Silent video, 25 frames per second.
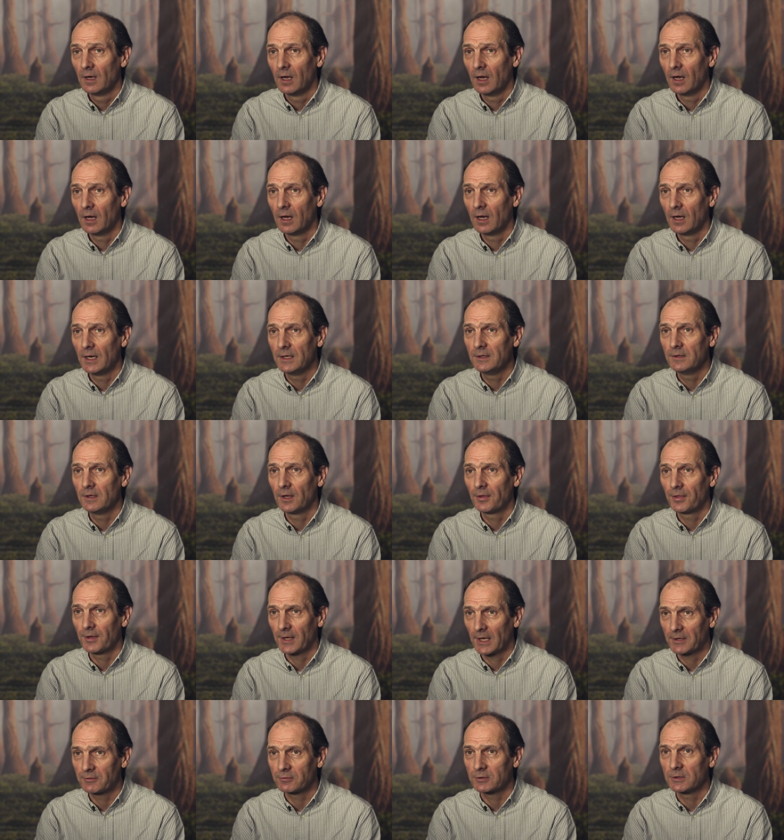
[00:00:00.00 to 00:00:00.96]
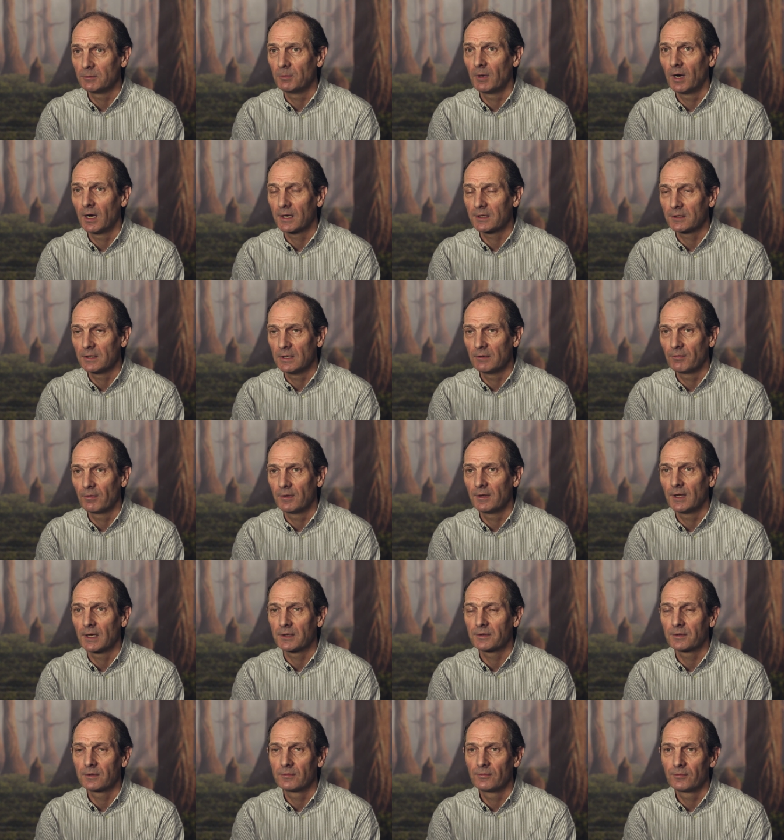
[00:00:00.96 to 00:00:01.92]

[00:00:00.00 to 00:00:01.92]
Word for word: uh, in the theatrical market over the next